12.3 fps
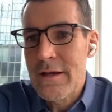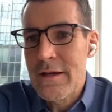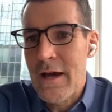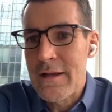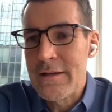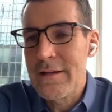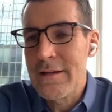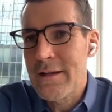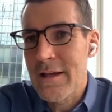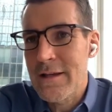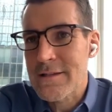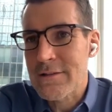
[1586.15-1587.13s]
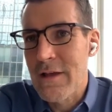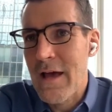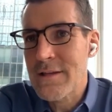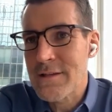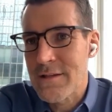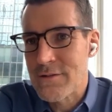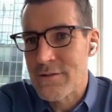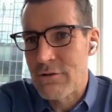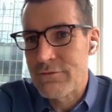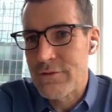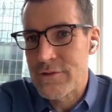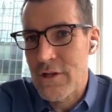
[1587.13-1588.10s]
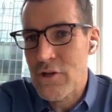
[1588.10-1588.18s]
needing us less as their
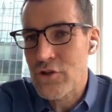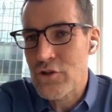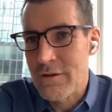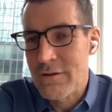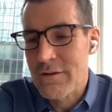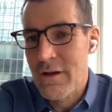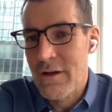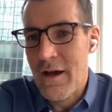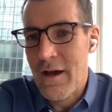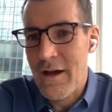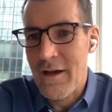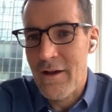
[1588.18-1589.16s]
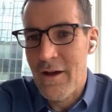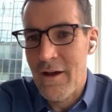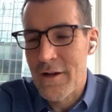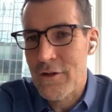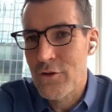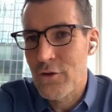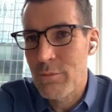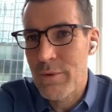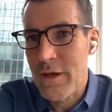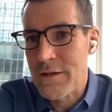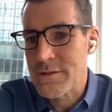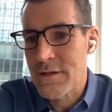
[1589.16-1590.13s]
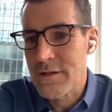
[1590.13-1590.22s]
physician on an acute
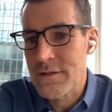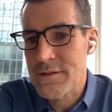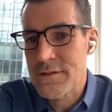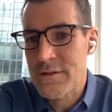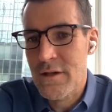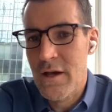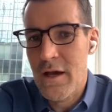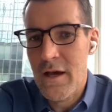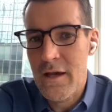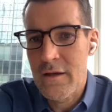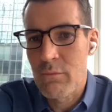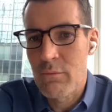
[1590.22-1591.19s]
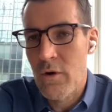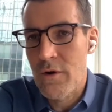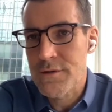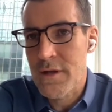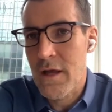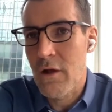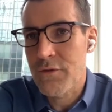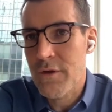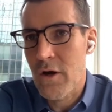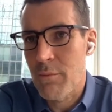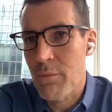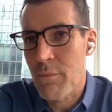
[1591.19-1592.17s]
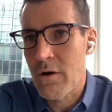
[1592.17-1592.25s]
basis and more as a
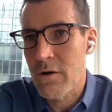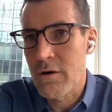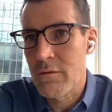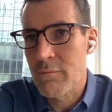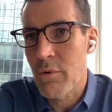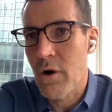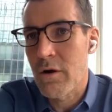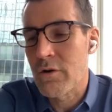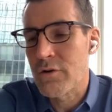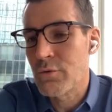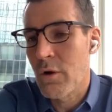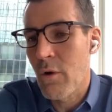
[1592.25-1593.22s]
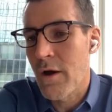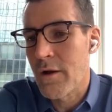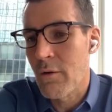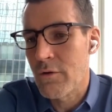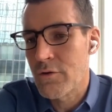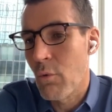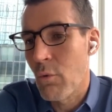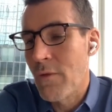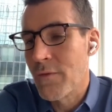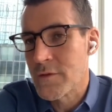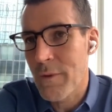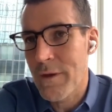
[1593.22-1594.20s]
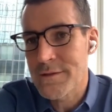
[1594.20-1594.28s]
healthcare partner to a
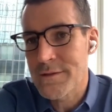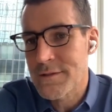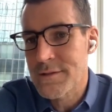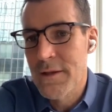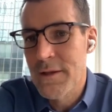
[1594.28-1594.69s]
wellness basis.